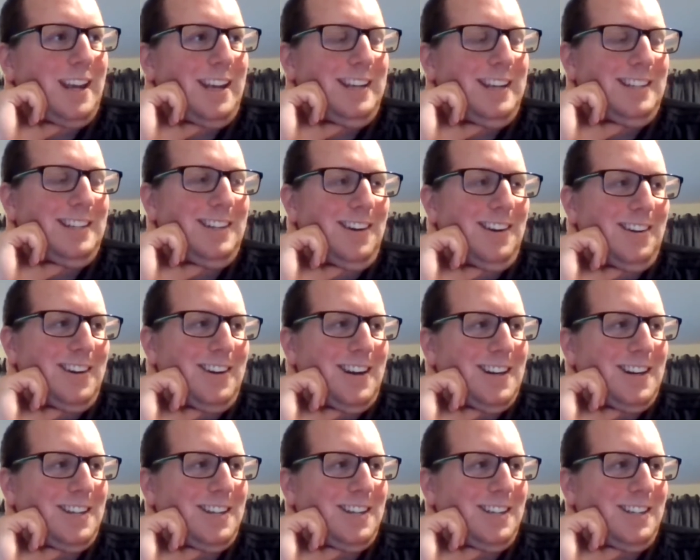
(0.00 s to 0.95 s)
He's
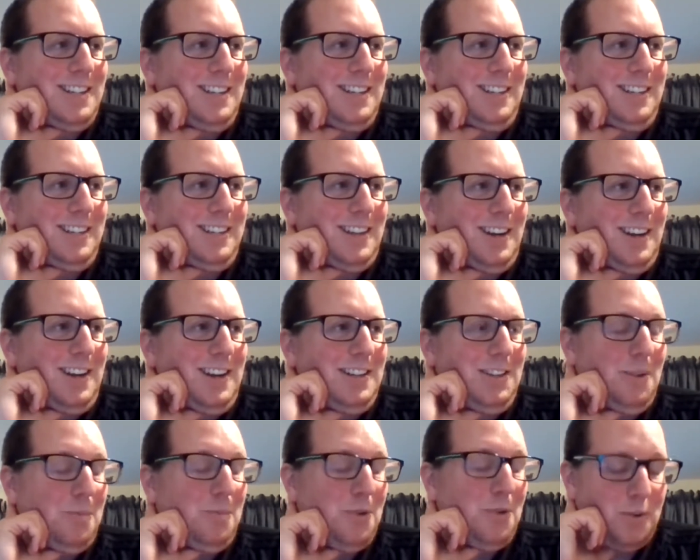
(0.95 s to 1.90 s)
not
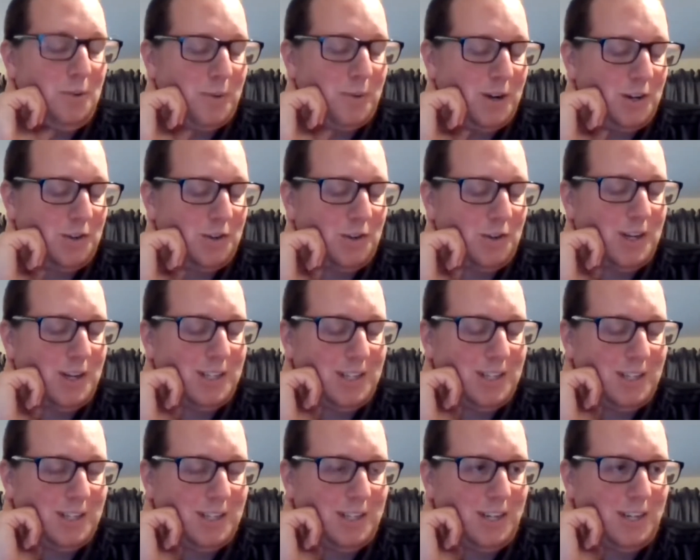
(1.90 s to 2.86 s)
he's not pulled up any
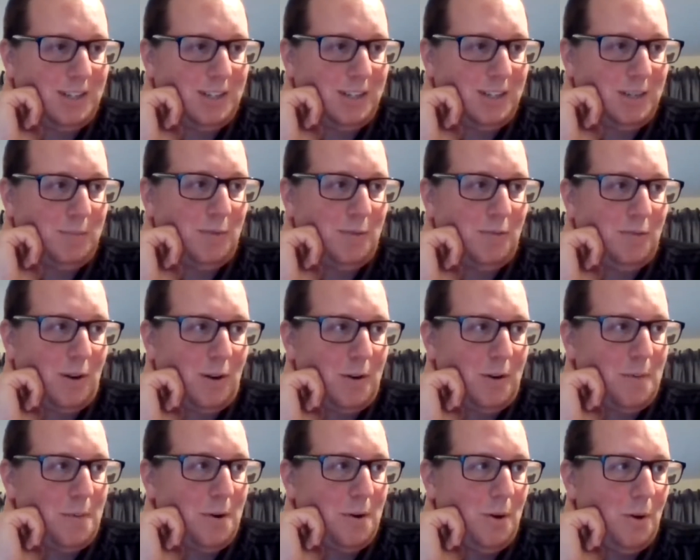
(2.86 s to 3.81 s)
trees this season. He's been
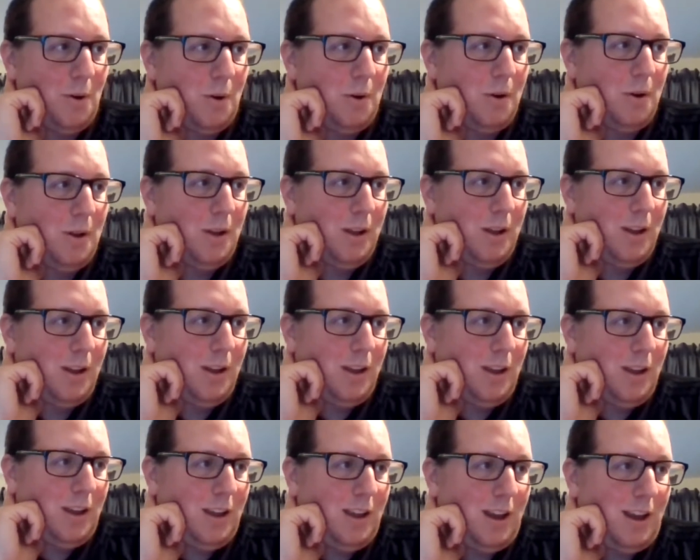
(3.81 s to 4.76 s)
very poor.
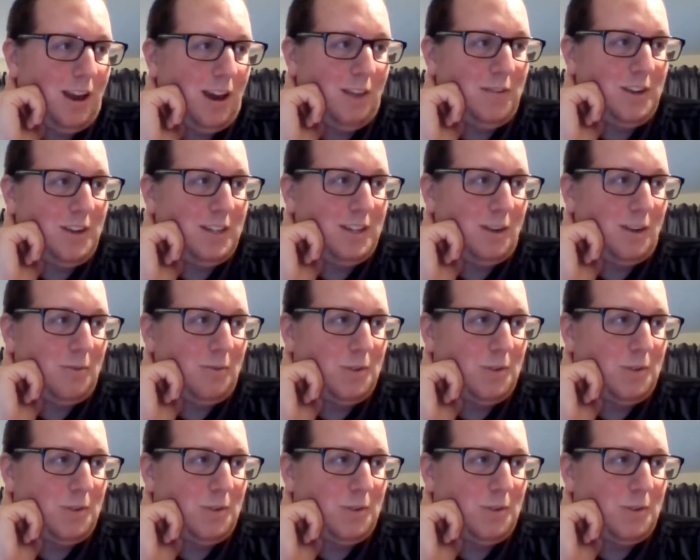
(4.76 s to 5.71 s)
I think
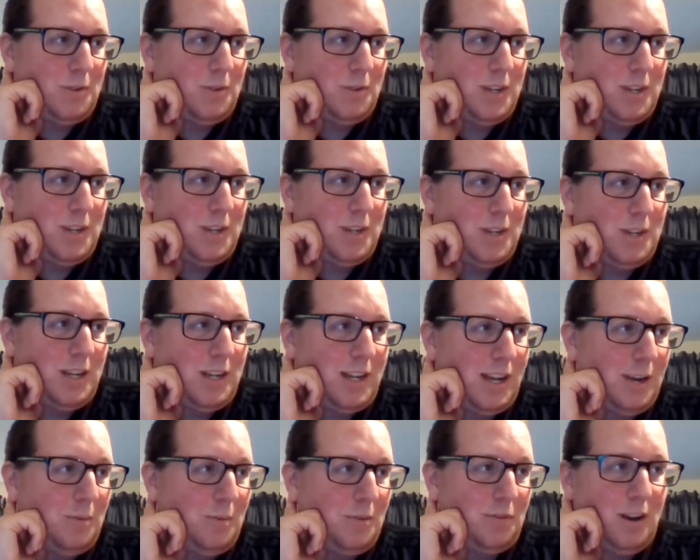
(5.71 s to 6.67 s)
Daryl Dike would have
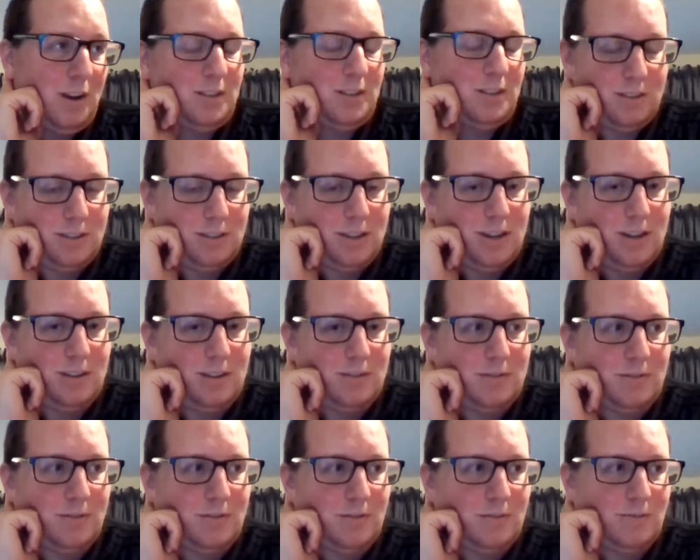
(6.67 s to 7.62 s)
thrived.
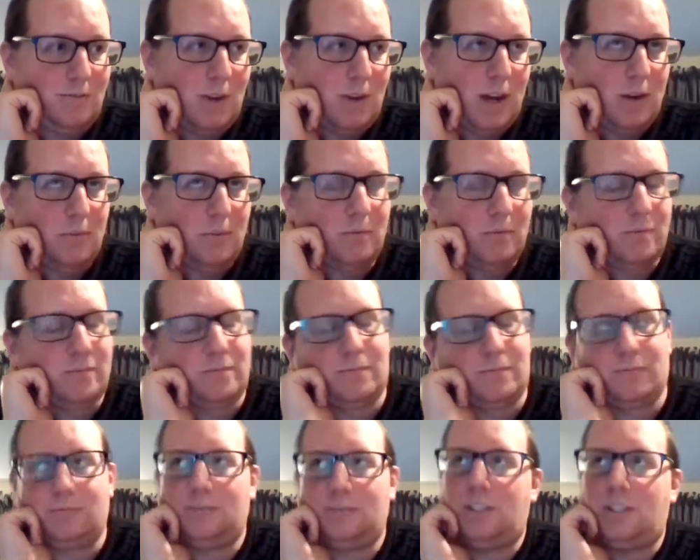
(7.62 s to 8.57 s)
Well,
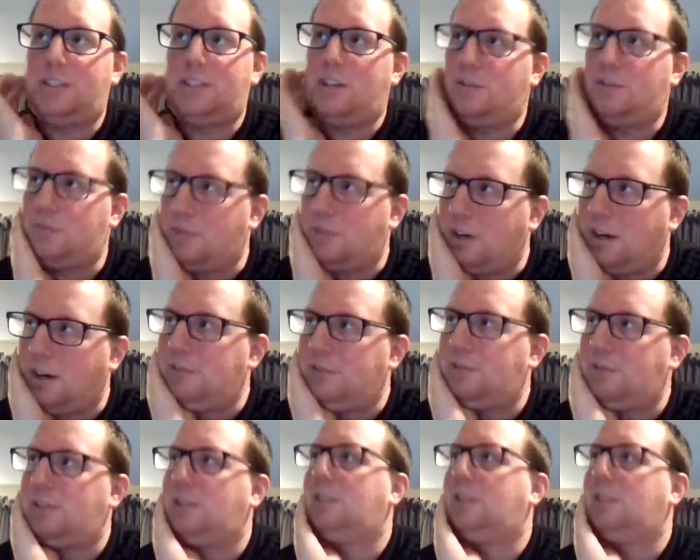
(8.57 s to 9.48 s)
I say thrived.